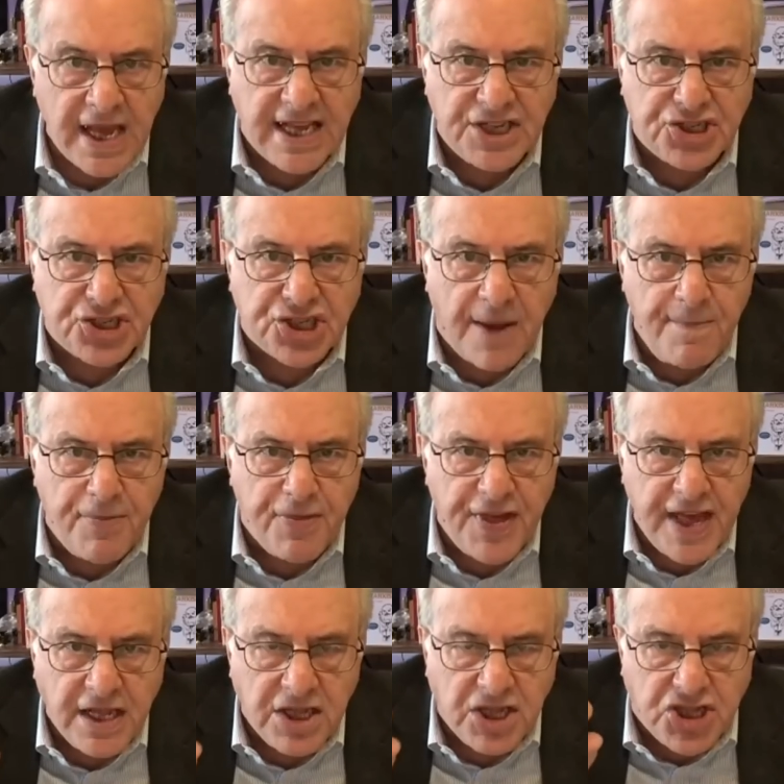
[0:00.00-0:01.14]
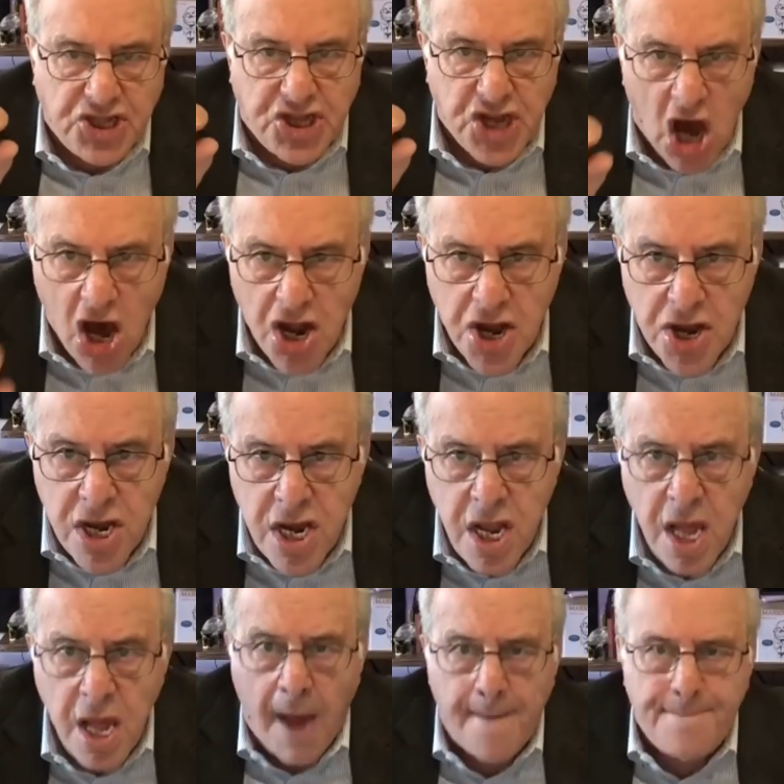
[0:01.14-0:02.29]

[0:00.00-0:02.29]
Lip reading: is something done